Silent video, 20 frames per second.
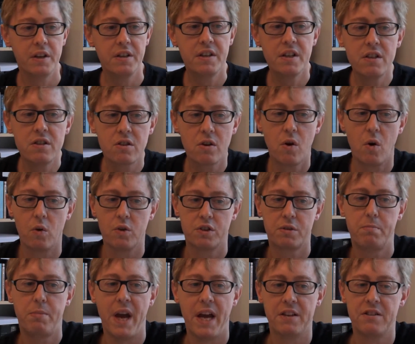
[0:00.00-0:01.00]

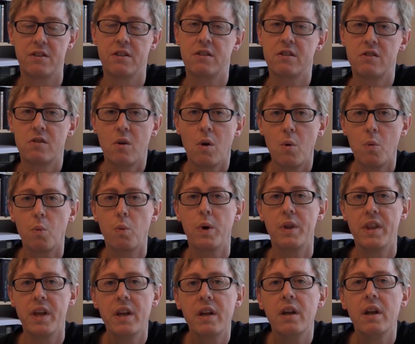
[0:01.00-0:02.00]
discourse patterns
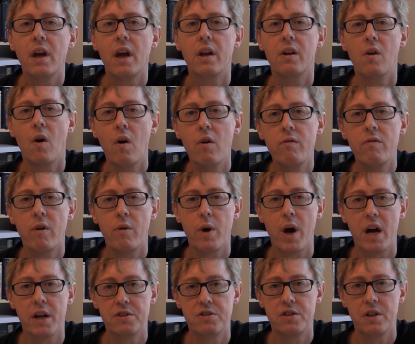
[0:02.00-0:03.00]
within an
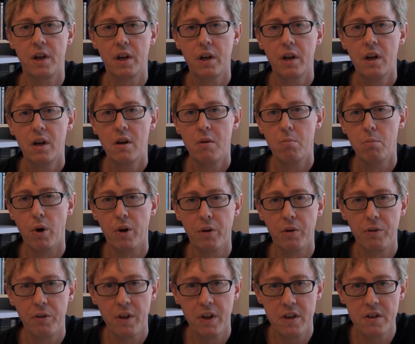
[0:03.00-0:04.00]
overarching
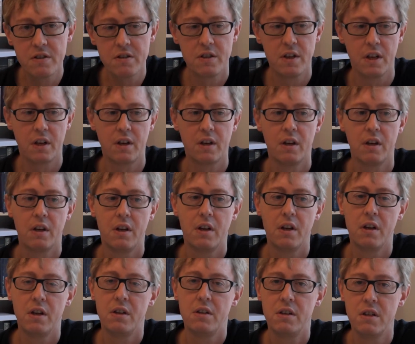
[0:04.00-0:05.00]
monotheistic
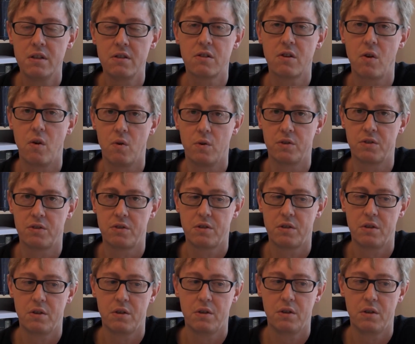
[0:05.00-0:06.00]
discourse.
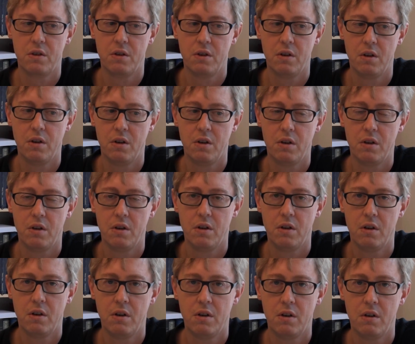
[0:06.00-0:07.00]

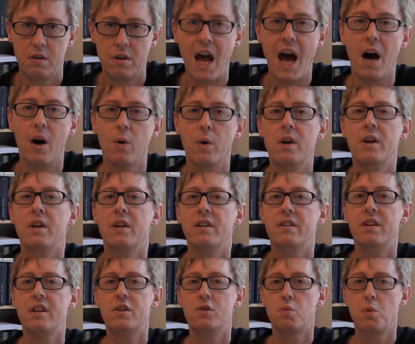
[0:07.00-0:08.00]
Now,
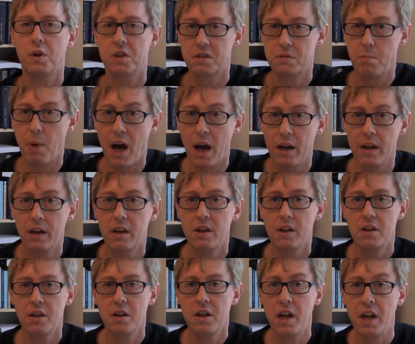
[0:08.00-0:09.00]
this was my
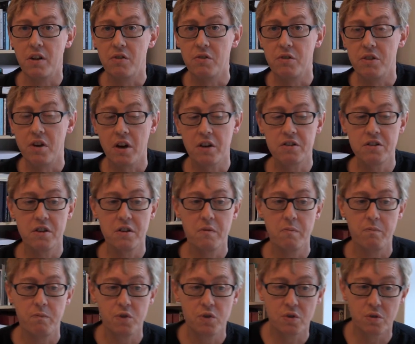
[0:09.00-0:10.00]
introduction
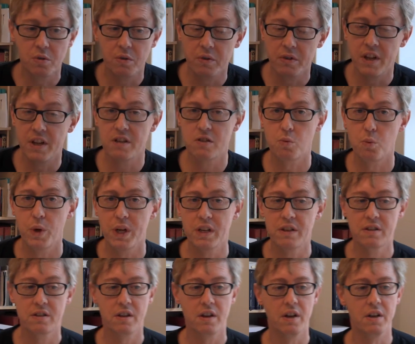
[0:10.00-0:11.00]
to this
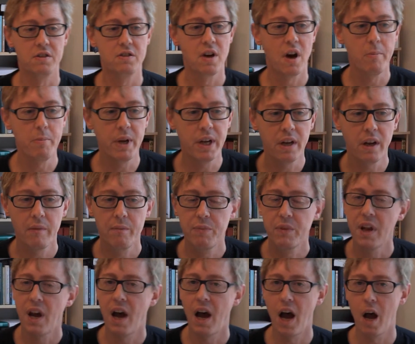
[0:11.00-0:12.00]
week's topic.
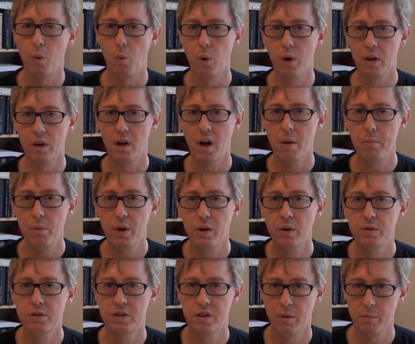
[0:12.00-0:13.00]
I will
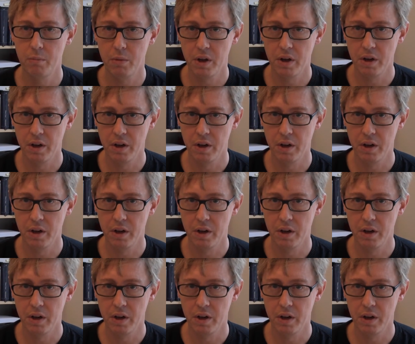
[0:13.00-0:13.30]
upload some